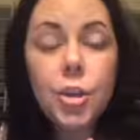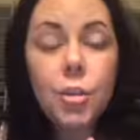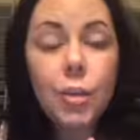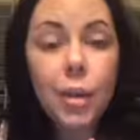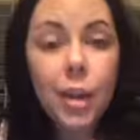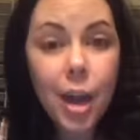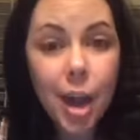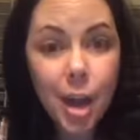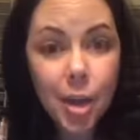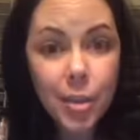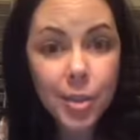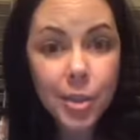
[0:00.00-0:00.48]
can
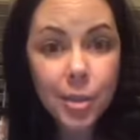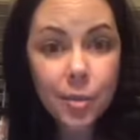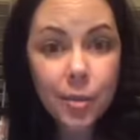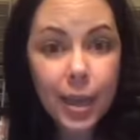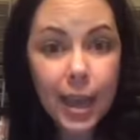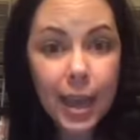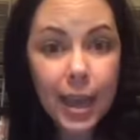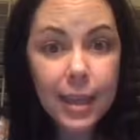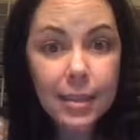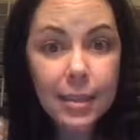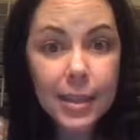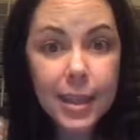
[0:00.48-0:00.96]
also
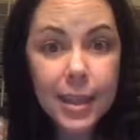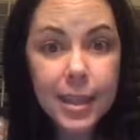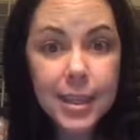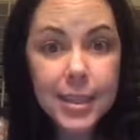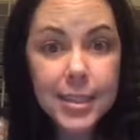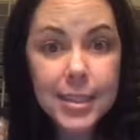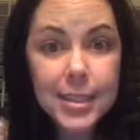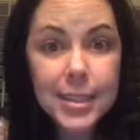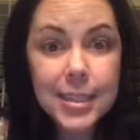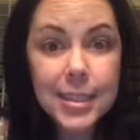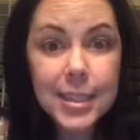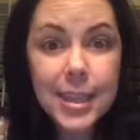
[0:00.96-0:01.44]
get
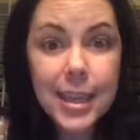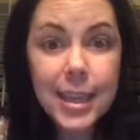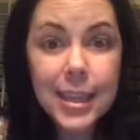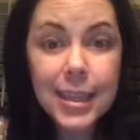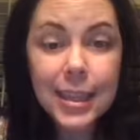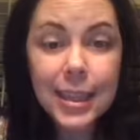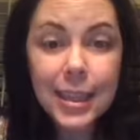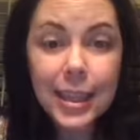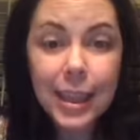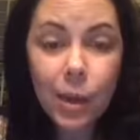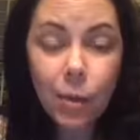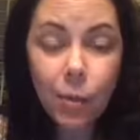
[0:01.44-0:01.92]
these in
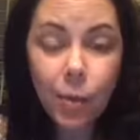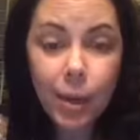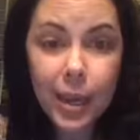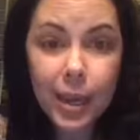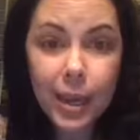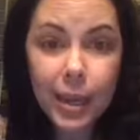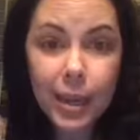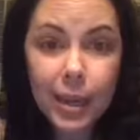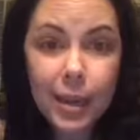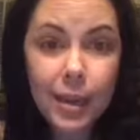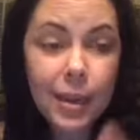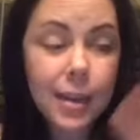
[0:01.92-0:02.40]

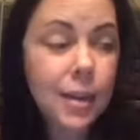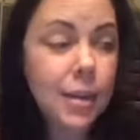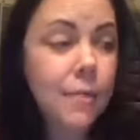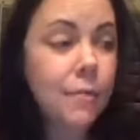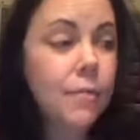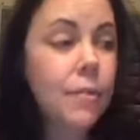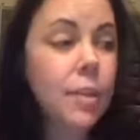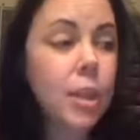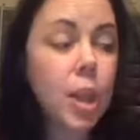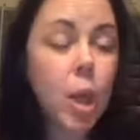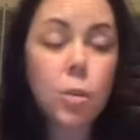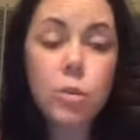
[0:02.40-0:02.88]
liquid
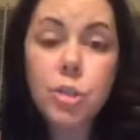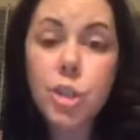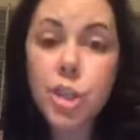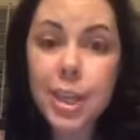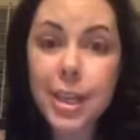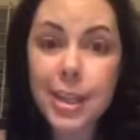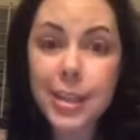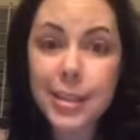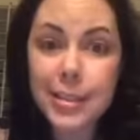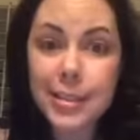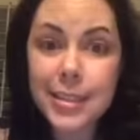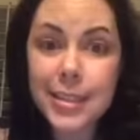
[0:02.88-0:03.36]

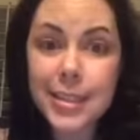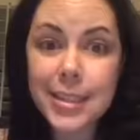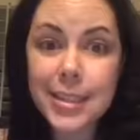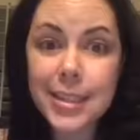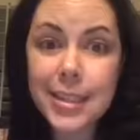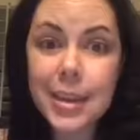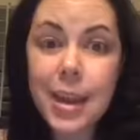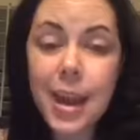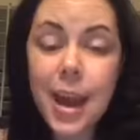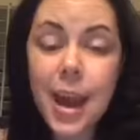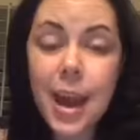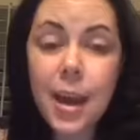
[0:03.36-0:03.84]
lotions.
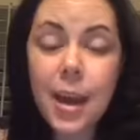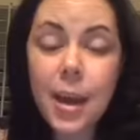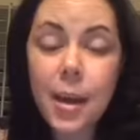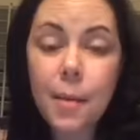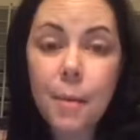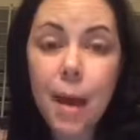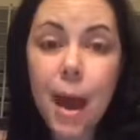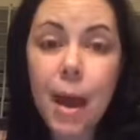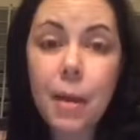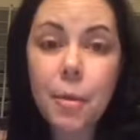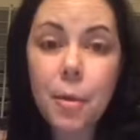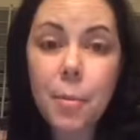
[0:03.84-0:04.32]

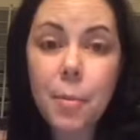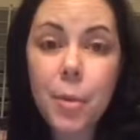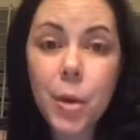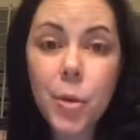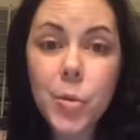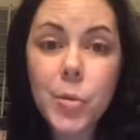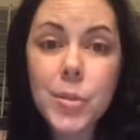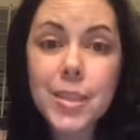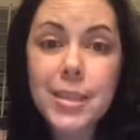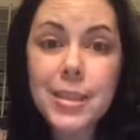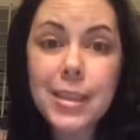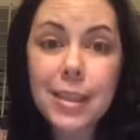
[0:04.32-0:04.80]
I will
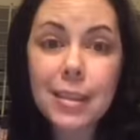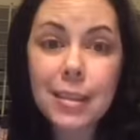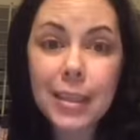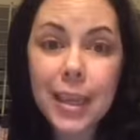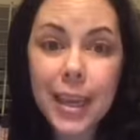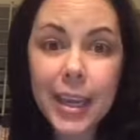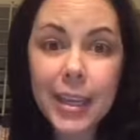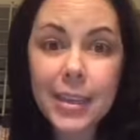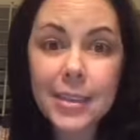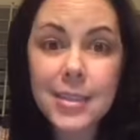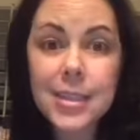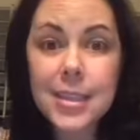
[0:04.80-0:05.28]
post the
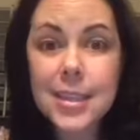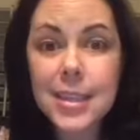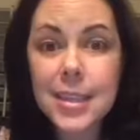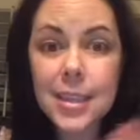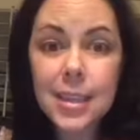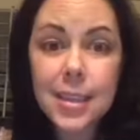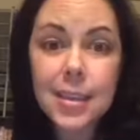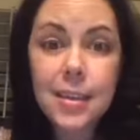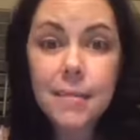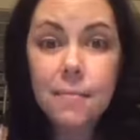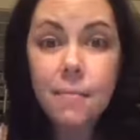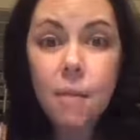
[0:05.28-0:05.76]
links
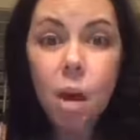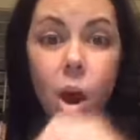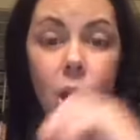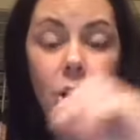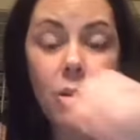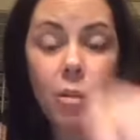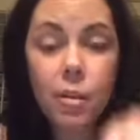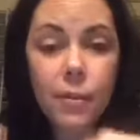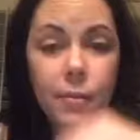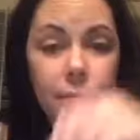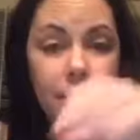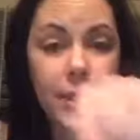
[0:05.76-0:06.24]
to
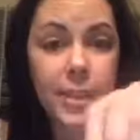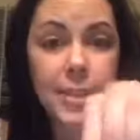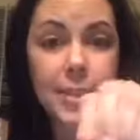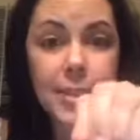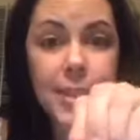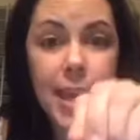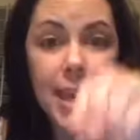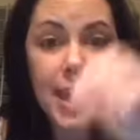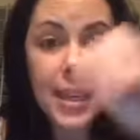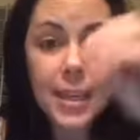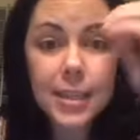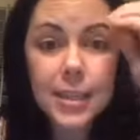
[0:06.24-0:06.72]
all of these
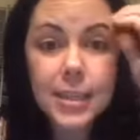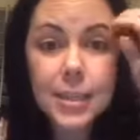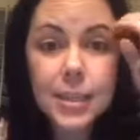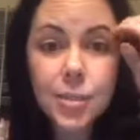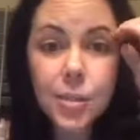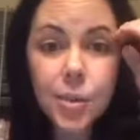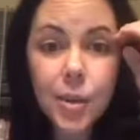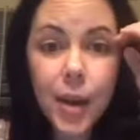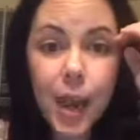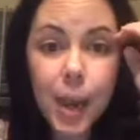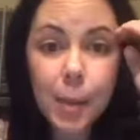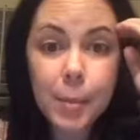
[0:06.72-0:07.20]
things
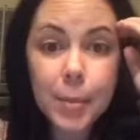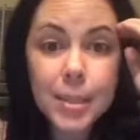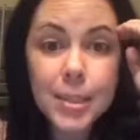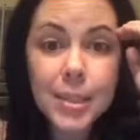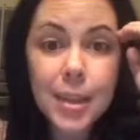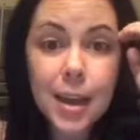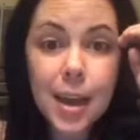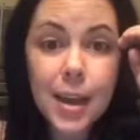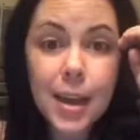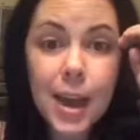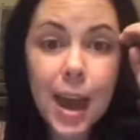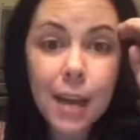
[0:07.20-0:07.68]
through
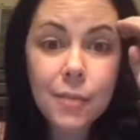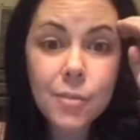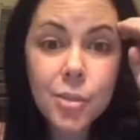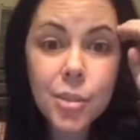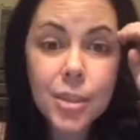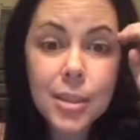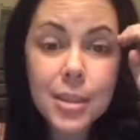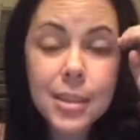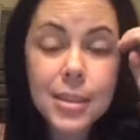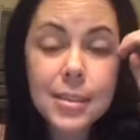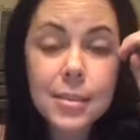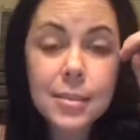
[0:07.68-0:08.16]
Amazon after
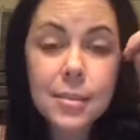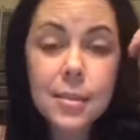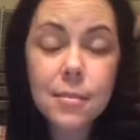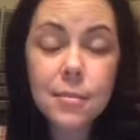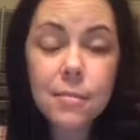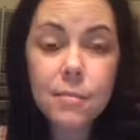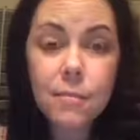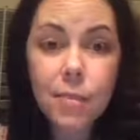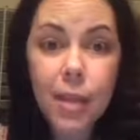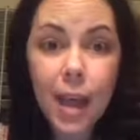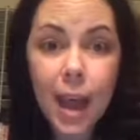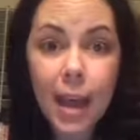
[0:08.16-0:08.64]
this
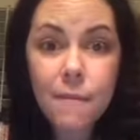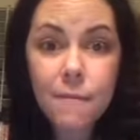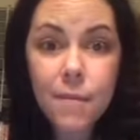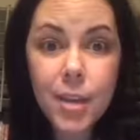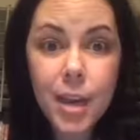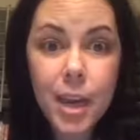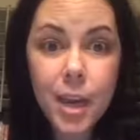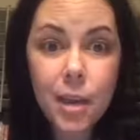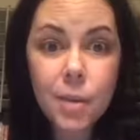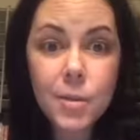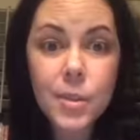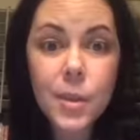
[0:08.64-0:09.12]
live
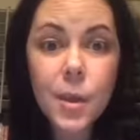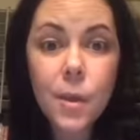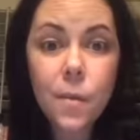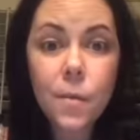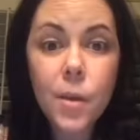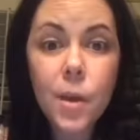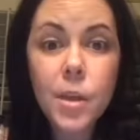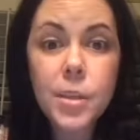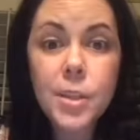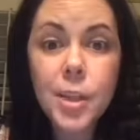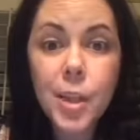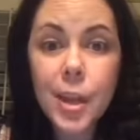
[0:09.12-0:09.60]
video is
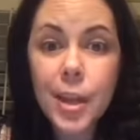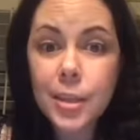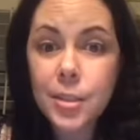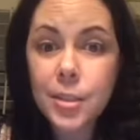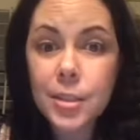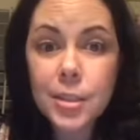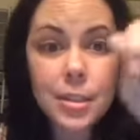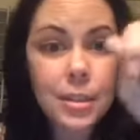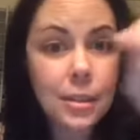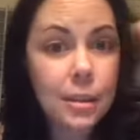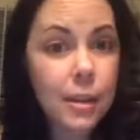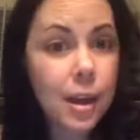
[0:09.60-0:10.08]
over, so you can
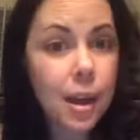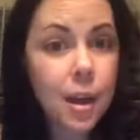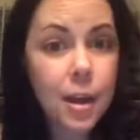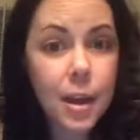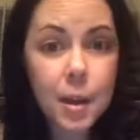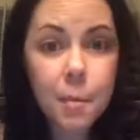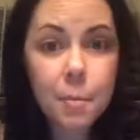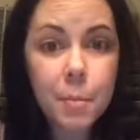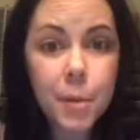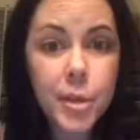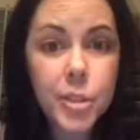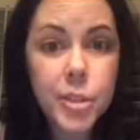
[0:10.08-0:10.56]
just click on it
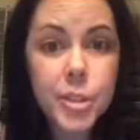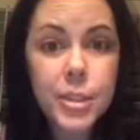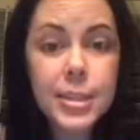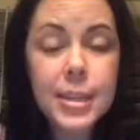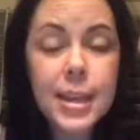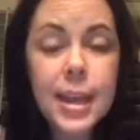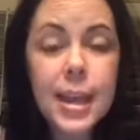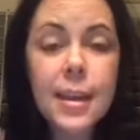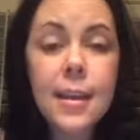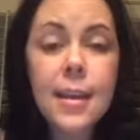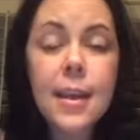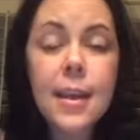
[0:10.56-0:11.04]
and purchase
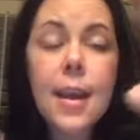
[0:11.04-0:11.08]
it.